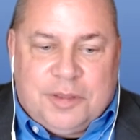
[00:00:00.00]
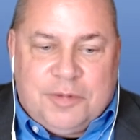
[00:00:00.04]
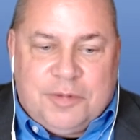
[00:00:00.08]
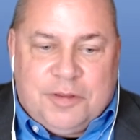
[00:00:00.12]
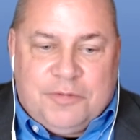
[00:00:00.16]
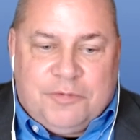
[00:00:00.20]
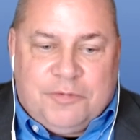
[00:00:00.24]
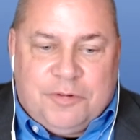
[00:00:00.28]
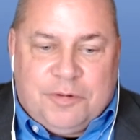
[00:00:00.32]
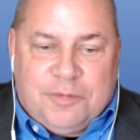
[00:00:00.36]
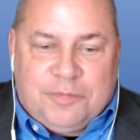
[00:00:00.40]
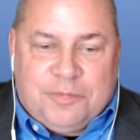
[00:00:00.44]
I
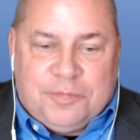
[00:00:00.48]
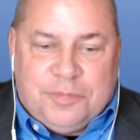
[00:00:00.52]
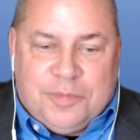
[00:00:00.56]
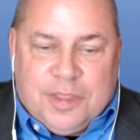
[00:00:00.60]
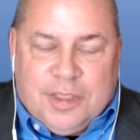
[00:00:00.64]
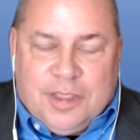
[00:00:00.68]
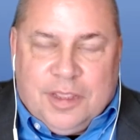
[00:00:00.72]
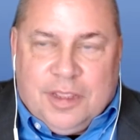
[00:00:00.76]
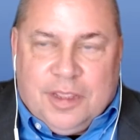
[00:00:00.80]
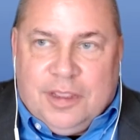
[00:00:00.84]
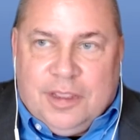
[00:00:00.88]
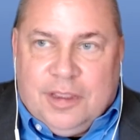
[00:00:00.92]
mean, from,
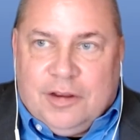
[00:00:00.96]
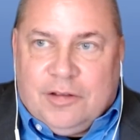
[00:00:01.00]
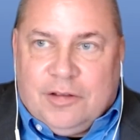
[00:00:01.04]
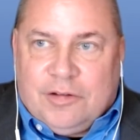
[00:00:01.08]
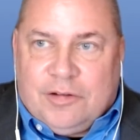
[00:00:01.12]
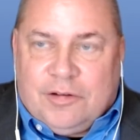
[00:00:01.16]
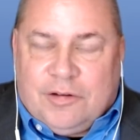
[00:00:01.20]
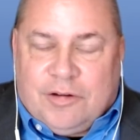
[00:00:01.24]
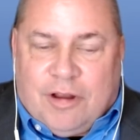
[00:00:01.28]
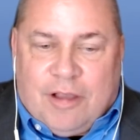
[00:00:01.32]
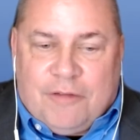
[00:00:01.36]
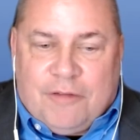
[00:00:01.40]

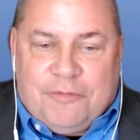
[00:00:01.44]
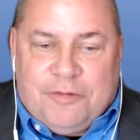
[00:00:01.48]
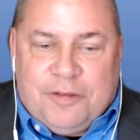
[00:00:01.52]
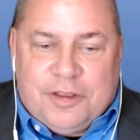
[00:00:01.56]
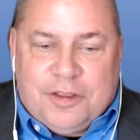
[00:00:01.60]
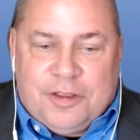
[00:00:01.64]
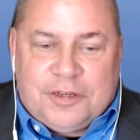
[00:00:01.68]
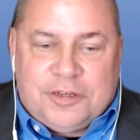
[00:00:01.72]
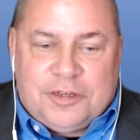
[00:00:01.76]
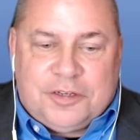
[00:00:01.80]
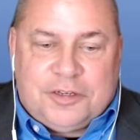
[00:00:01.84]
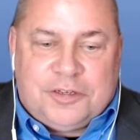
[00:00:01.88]

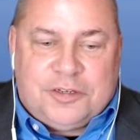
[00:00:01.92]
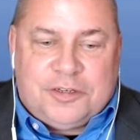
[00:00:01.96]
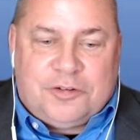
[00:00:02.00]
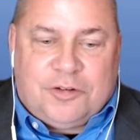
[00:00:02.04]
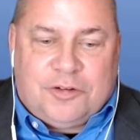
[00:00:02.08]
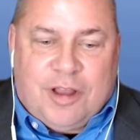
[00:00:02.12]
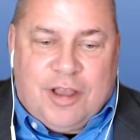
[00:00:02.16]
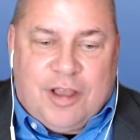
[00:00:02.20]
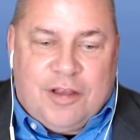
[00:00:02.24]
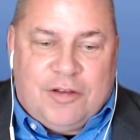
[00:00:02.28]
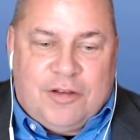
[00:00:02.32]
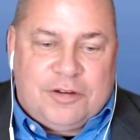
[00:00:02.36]
crawfish,
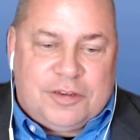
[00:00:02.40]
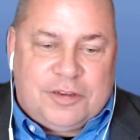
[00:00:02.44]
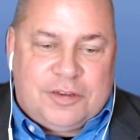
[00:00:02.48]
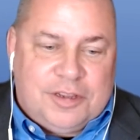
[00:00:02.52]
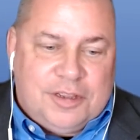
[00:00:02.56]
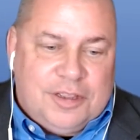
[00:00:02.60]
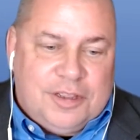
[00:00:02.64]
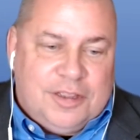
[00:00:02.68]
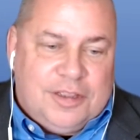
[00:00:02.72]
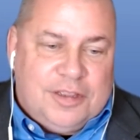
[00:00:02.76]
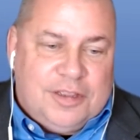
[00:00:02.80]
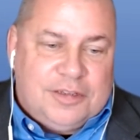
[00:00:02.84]
trout,
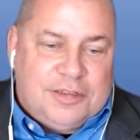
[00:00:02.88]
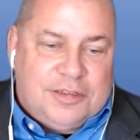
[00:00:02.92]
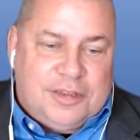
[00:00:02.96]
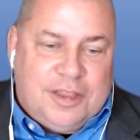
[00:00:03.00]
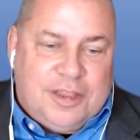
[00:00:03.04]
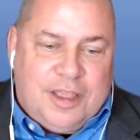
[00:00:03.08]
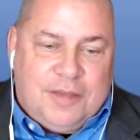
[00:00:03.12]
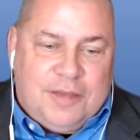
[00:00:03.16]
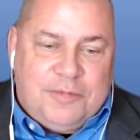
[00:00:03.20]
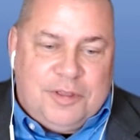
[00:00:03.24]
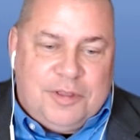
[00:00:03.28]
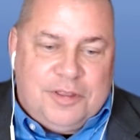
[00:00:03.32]

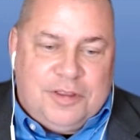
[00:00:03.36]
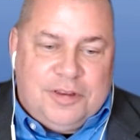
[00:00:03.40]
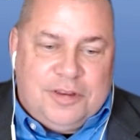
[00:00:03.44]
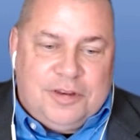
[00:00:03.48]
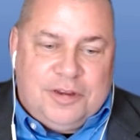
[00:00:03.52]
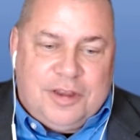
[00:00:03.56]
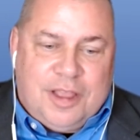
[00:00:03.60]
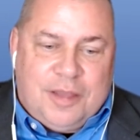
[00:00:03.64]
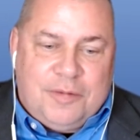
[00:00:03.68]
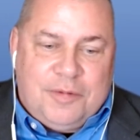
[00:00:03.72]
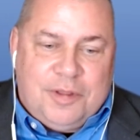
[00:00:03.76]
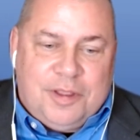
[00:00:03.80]

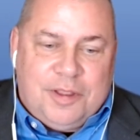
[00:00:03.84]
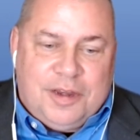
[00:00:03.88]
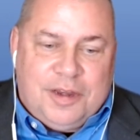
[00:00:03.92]
salmon,